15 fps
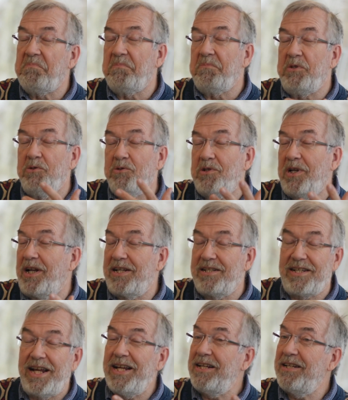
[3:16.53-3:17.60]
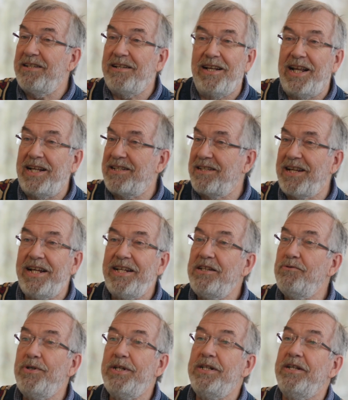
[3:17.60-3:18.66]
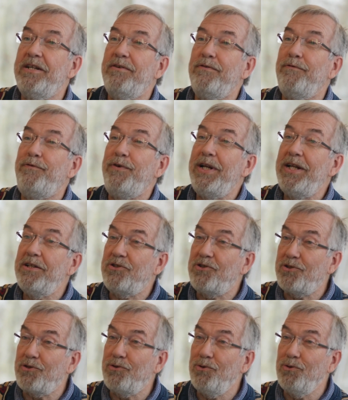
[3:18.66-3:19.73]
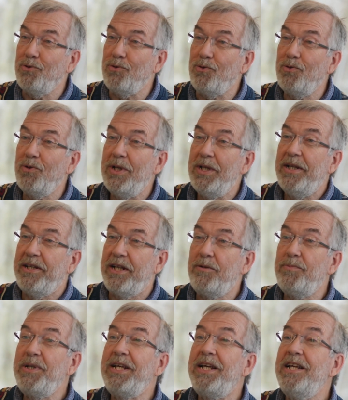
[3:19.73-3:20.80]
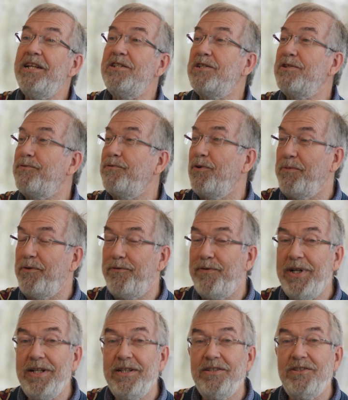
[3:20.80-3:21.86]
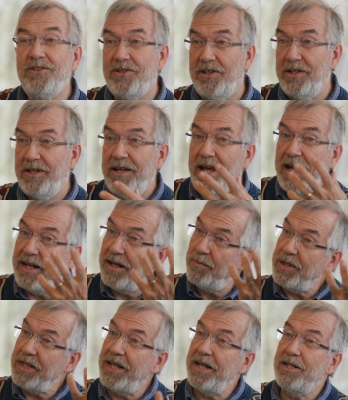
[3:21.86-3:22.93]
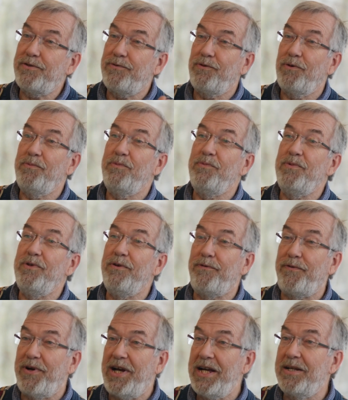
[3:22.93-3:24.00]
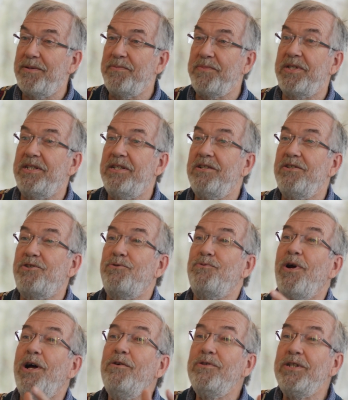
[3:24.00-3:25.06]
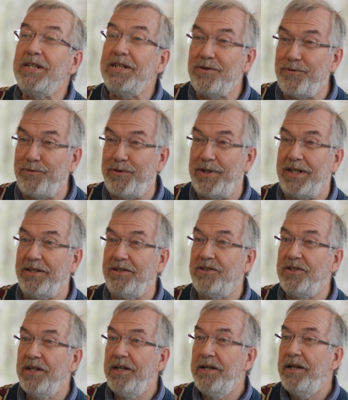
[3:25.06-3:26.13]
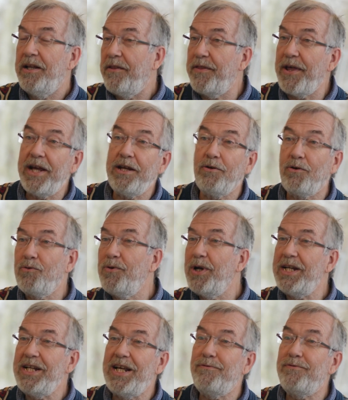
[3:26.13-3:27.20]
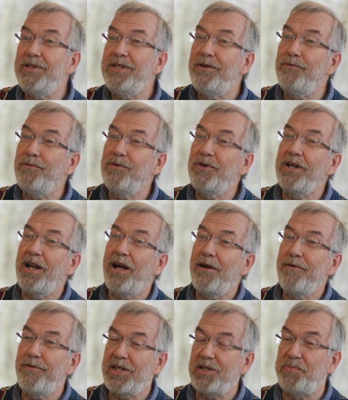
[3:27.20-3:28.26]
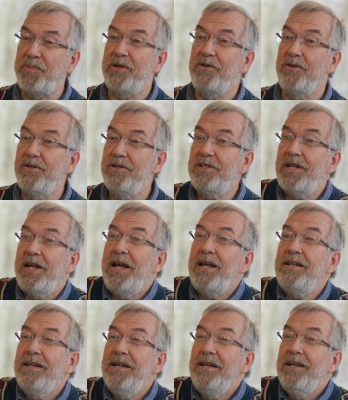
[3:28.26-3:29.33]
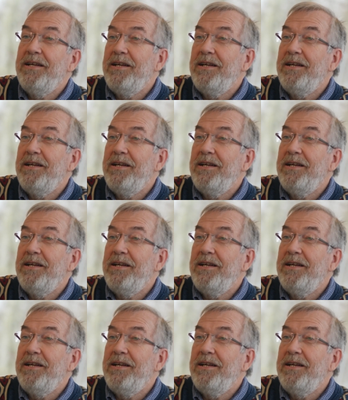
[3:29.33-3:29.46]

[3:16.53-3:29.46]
utilize, let's say you're in a village school, there'll be kids from the village and there'll be kids from the farms surrounding the village. They already have a different life experience and